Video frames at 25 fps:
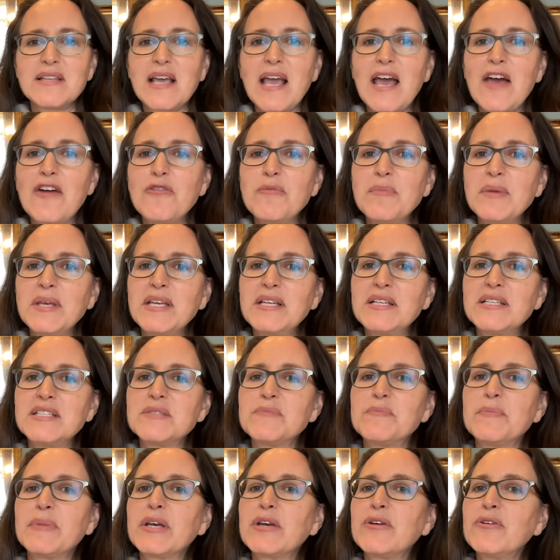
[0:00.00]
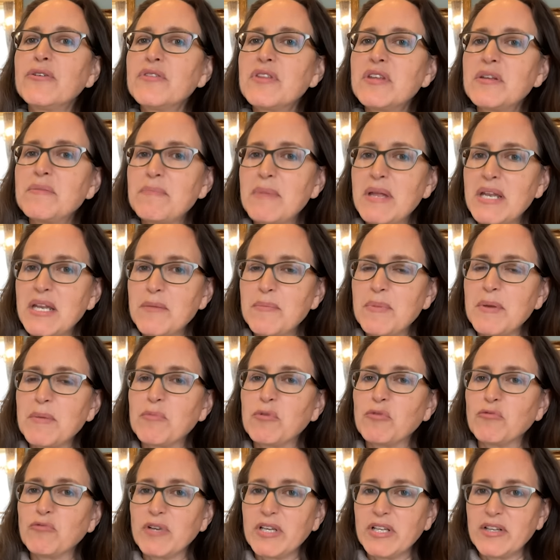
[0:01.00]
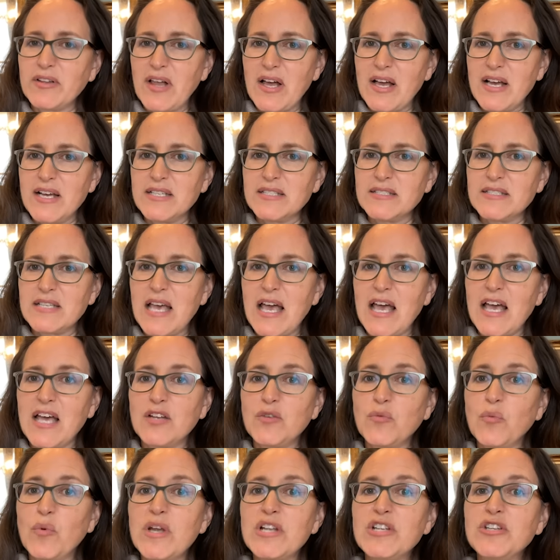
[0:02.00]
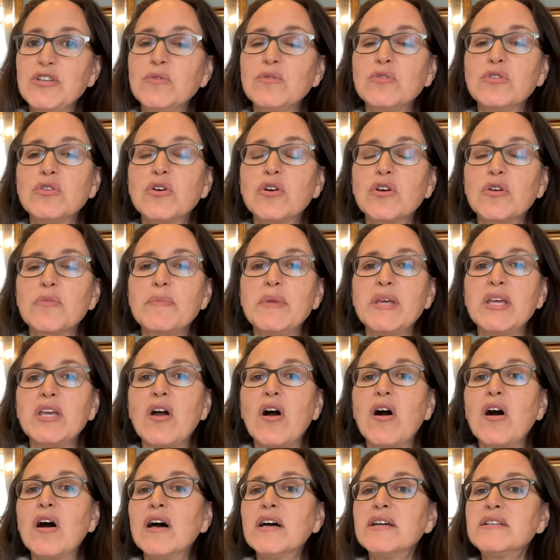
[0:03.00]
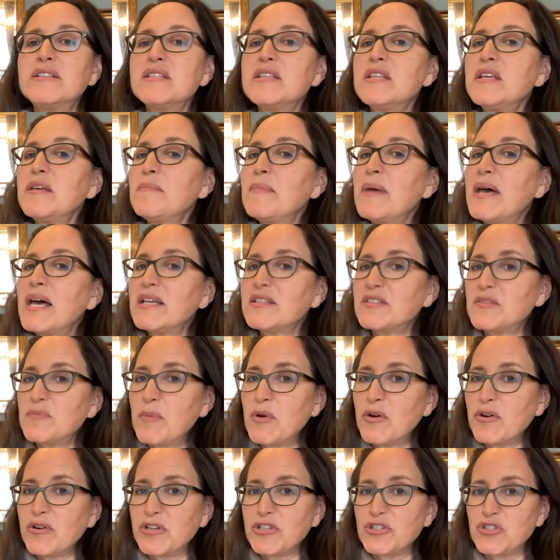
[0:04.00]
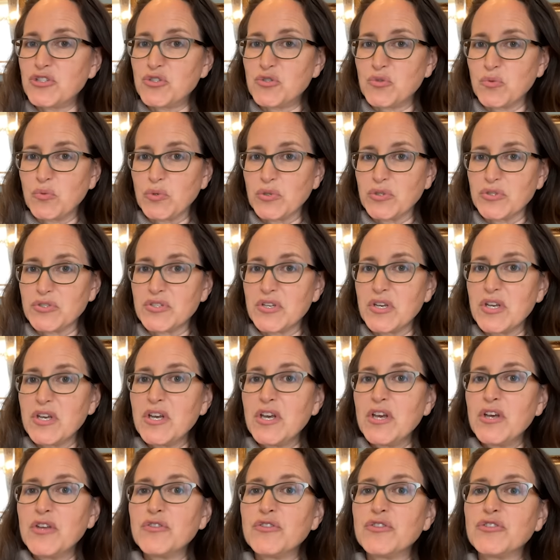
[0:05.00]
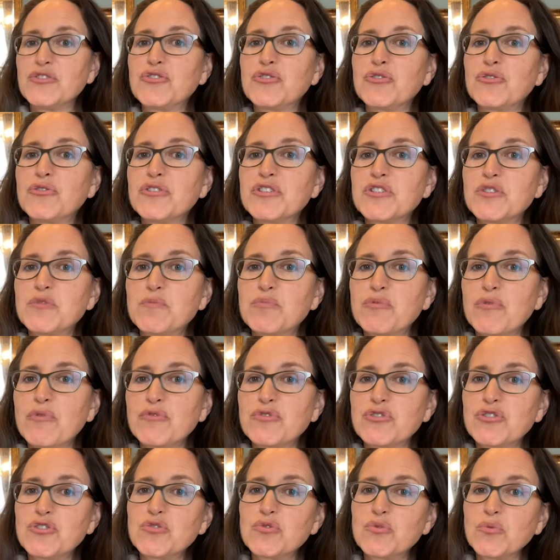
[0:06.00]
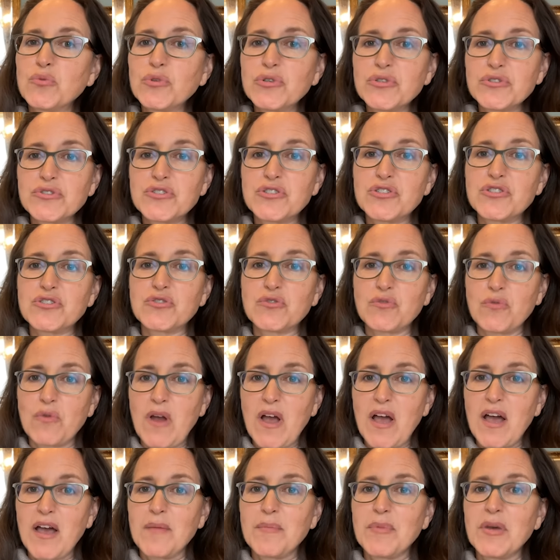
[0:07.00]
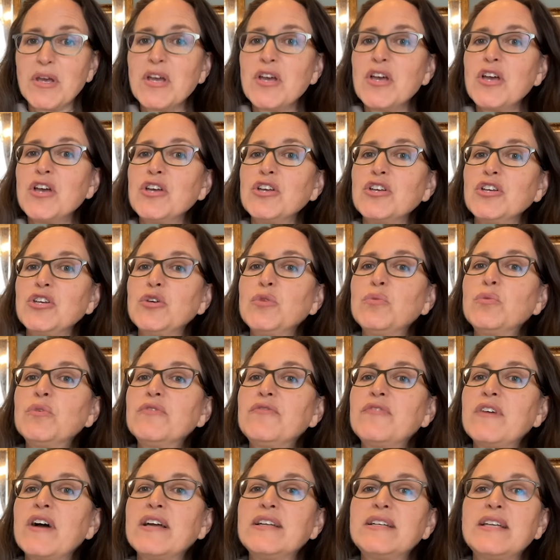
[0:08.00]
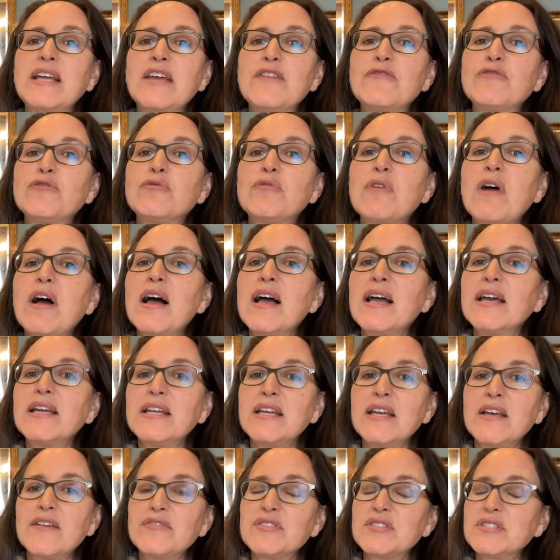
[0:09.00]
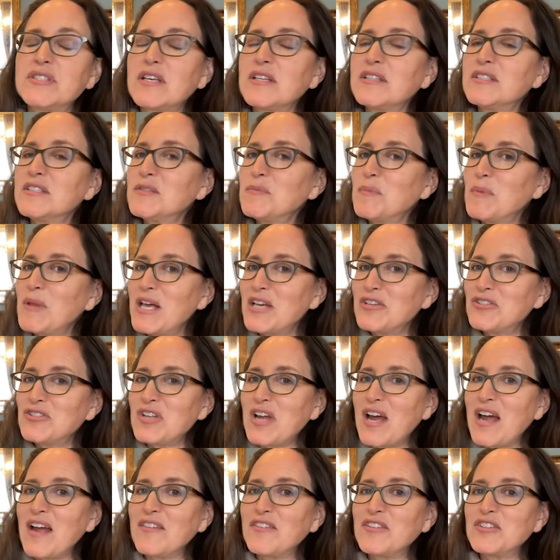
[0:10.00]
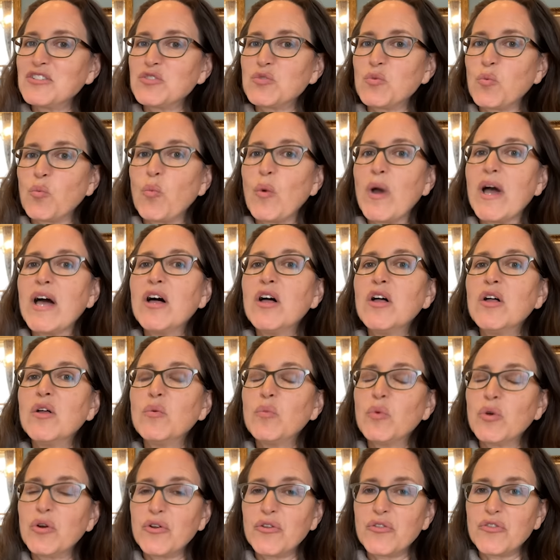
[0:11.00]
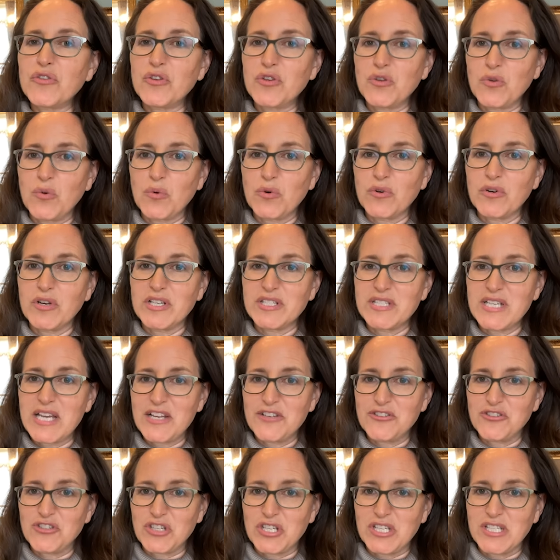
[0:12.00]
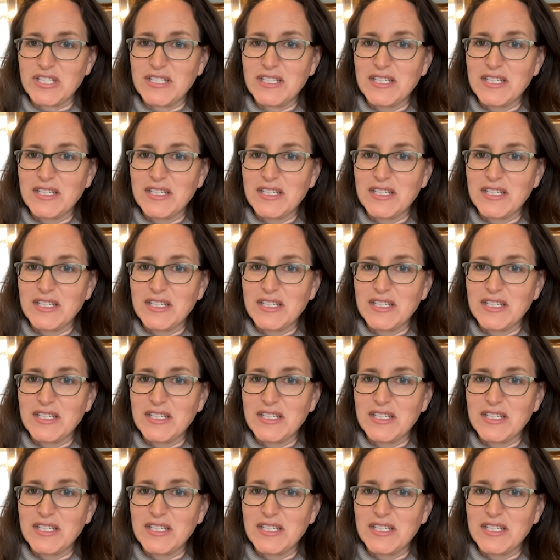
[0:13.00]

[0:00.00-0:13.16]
The Caribbean is bigger than many people realize, and when you look beyond the mass market shores the tourist brochures describe, you will find a variety of sun-splashed islands well worth your attention.